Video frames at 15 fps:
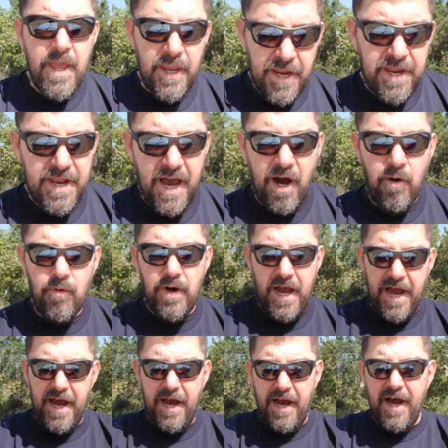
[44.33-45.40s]
you know,
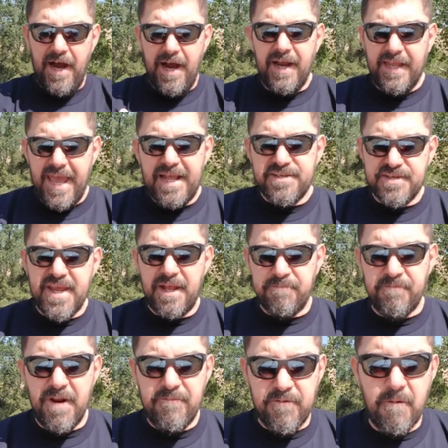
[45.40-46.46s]
uh, uh, get set
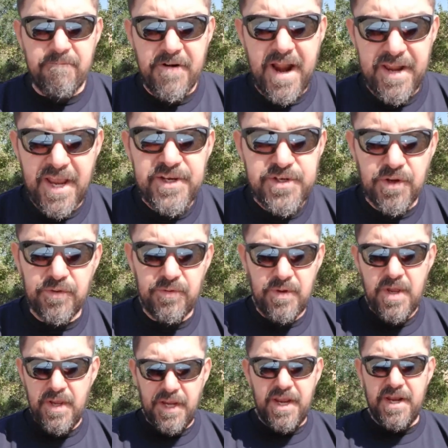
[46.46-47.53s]
free from financial,
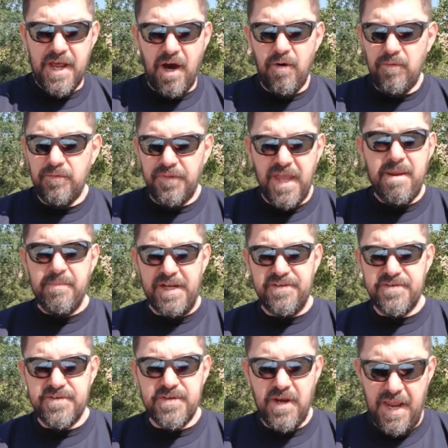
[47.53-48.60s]
you know,
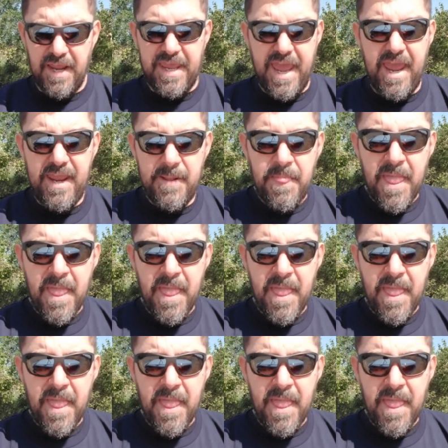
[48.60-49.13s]
demons. Okay?